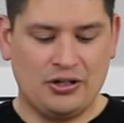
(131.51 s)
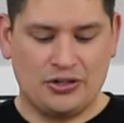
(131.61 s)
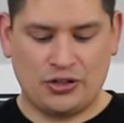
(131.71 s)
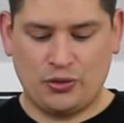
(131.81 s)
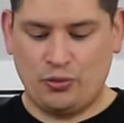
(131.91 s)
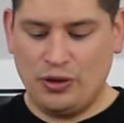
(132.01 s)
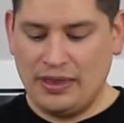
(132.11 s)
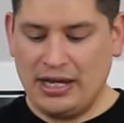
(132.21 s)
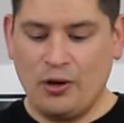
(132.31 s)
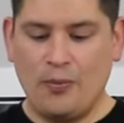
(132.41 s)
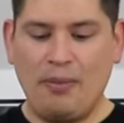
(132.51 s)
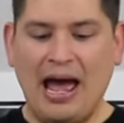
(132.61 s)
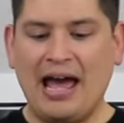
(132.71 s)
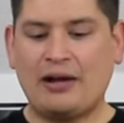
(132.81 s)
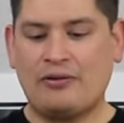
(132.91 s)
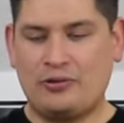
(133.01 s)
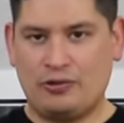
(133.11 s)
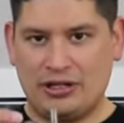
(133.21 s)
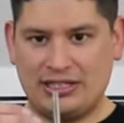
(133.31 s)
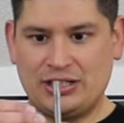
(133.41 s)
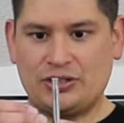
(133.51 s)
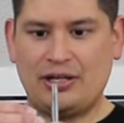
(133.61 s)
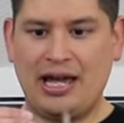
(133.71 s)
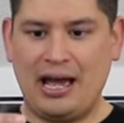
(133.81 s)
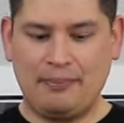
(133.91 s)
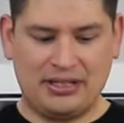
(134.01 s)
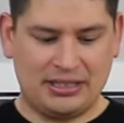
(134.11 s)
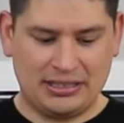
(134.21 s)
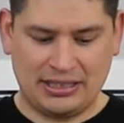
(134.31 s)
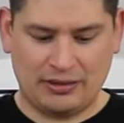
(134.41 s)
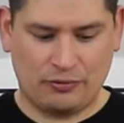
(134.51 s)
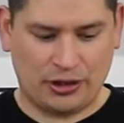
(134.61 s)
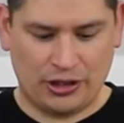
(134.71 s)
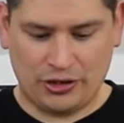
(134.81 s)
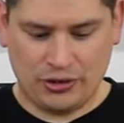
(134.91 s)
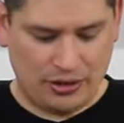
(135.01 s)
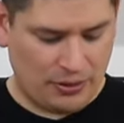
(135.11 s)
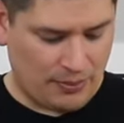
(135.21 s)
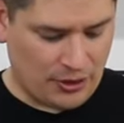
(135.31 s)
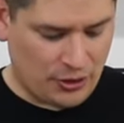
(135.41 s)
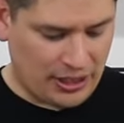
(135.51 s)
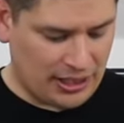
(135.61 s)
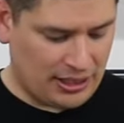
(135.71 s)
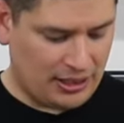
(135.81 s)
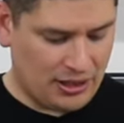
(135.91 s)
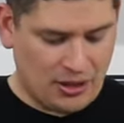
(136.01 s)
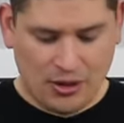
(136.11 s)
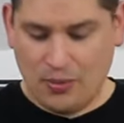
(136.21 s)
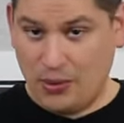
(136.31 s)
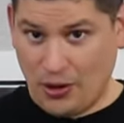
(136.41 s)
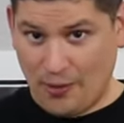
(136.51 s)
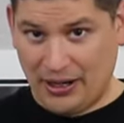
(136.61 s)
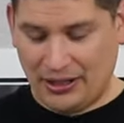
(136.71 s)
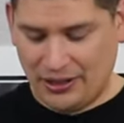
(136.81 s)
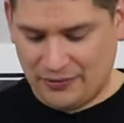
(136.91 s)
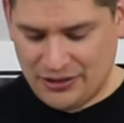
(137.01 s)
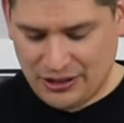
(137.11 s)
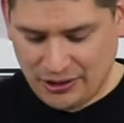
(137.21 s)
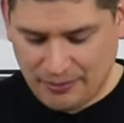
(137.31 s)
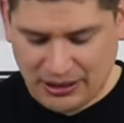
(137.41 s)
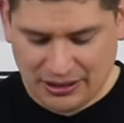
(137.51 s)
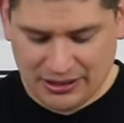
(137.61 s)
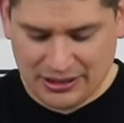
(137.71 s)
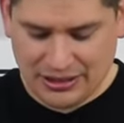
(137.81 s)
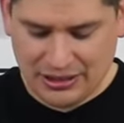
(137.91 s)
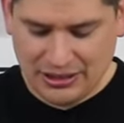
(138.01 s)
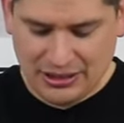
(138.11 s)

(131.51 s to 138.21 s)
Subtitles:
So when they go bad, what essentially happens, and we're going to do, I'm going to go ahead and put on my gloves here because